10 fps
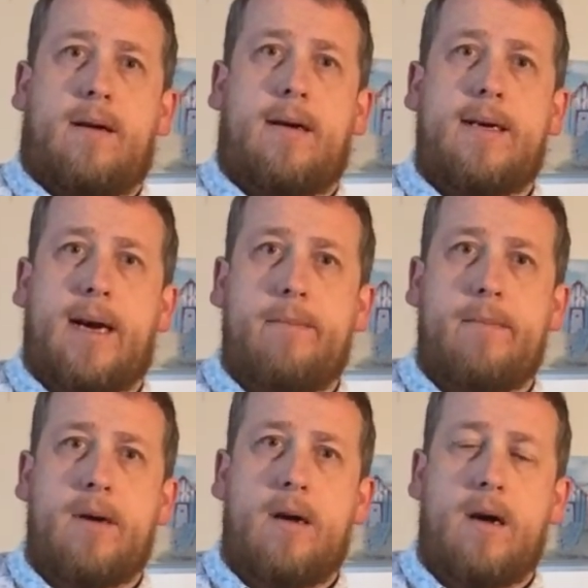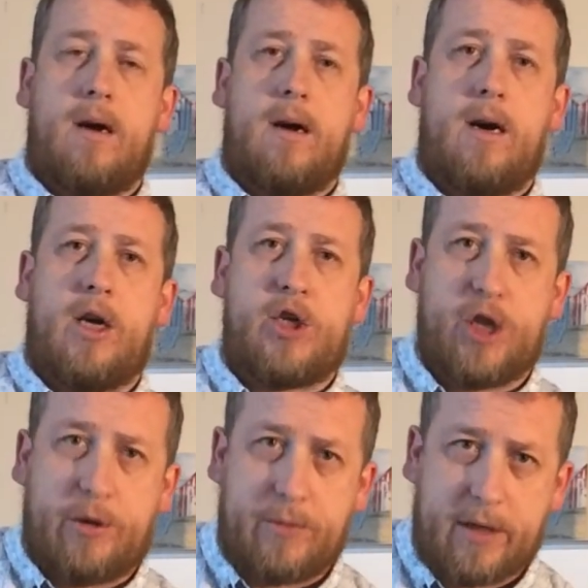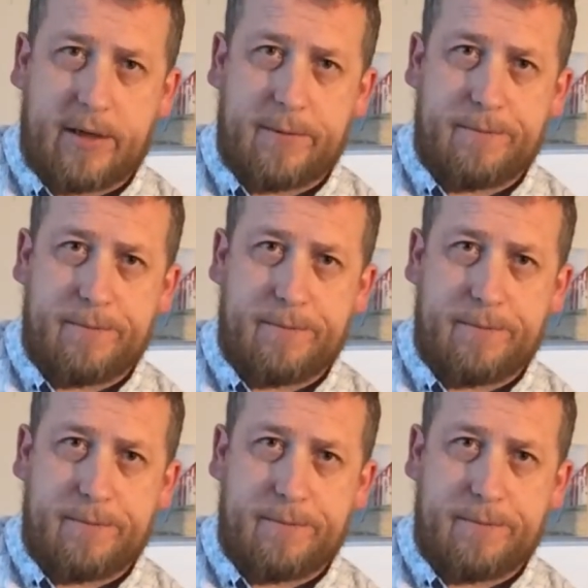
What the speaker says: I? I am a joke.